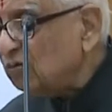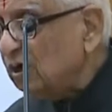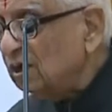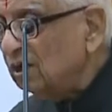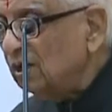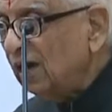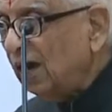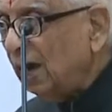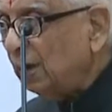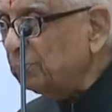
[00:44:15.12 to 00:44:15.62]
of uh,
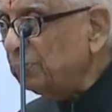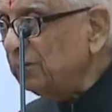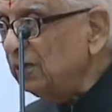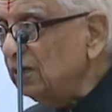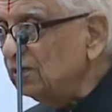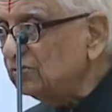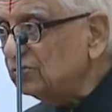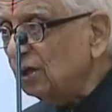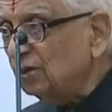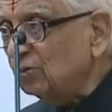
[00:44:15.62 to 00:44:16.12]

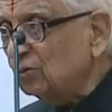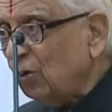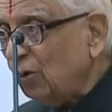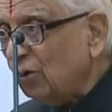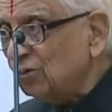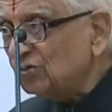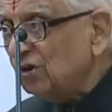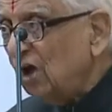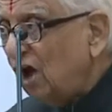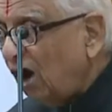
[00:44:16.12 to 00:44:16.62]
appeals and
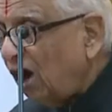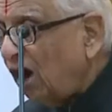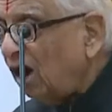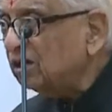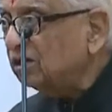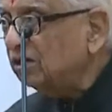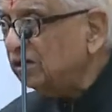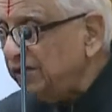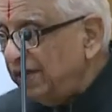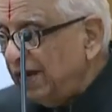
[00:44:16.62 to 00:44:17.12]
courts
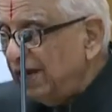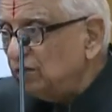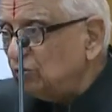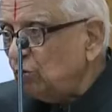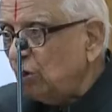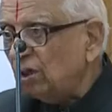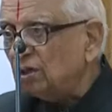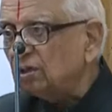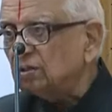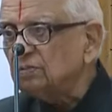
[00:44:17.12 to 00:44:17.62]
or
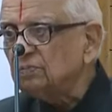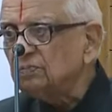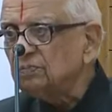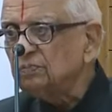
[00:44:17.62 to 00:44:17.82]
create one.